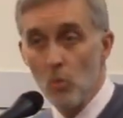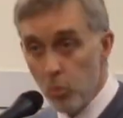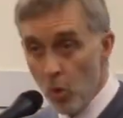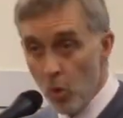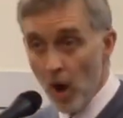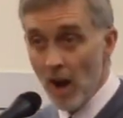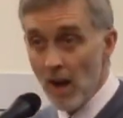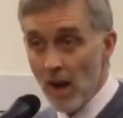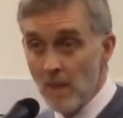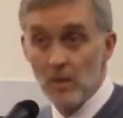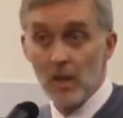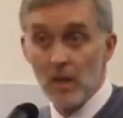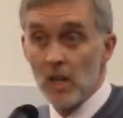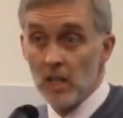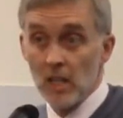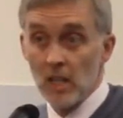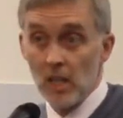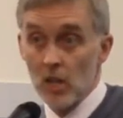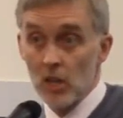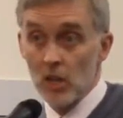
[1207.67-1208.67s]
Why?
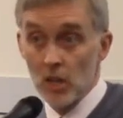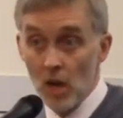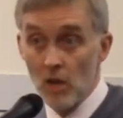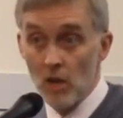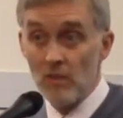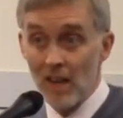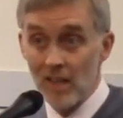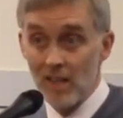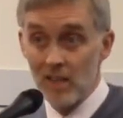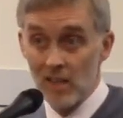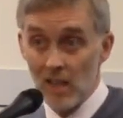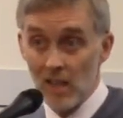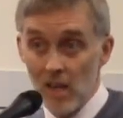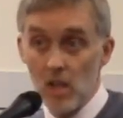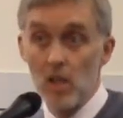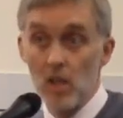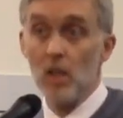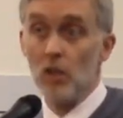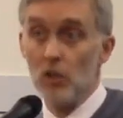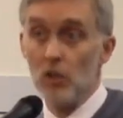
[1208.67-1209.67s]
Because he condoned their
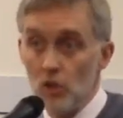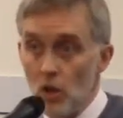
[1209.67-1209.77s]
sin?